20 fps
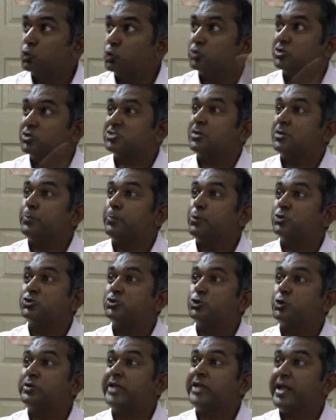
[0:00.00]
Ruth is
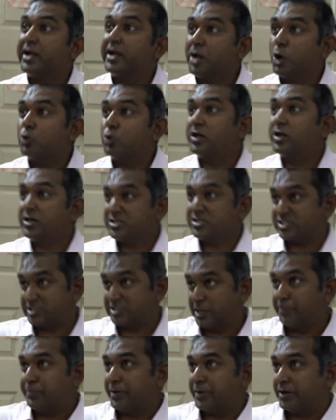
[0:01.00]
supposed to take out a
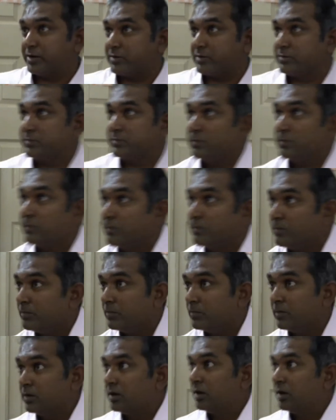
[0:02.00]
slipper
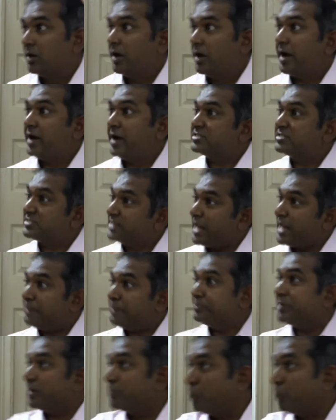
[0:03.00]
and
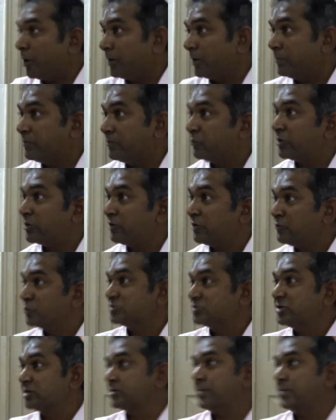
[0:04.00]
slap that boy for
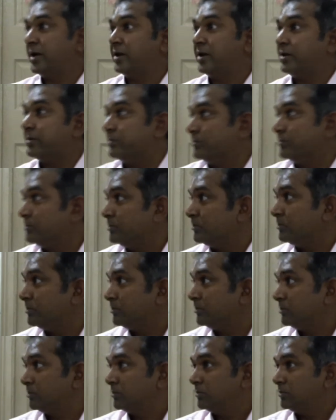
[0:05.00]
refusing to marry him.
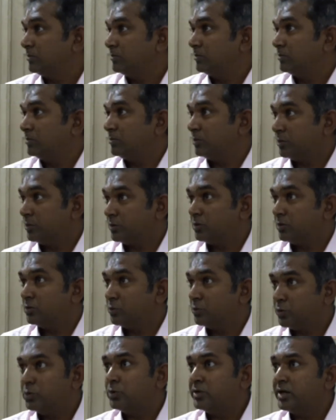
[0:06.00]

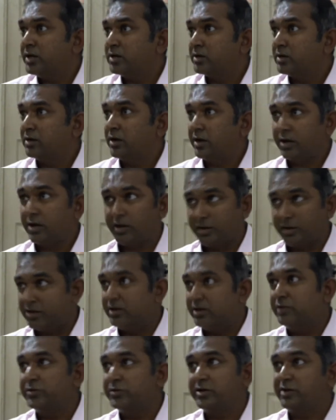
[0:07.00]
Do you know that? I
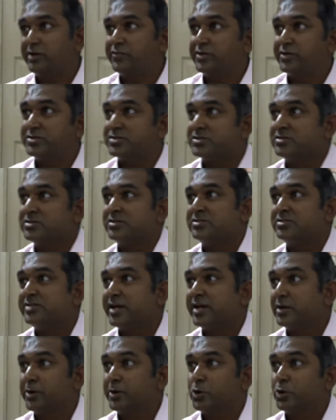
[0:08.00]
can give you the references. It's
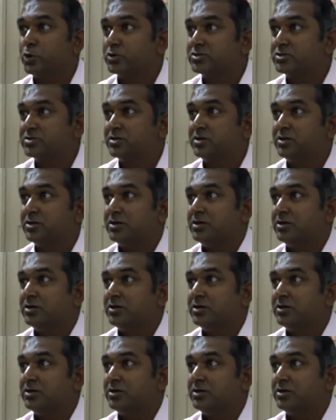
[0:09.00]
there in my notes.